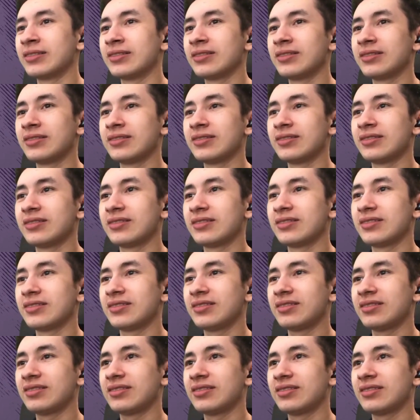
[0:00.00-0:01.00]

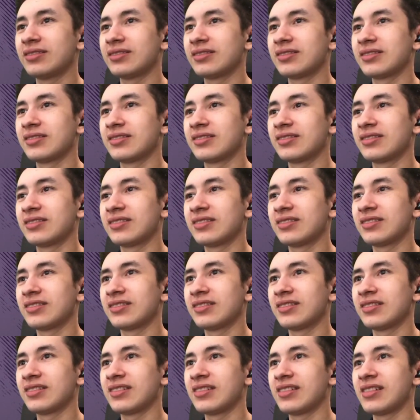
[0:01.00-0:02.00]

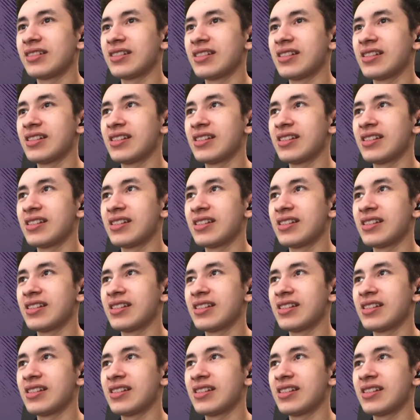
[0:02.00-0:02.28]
Nothing is said.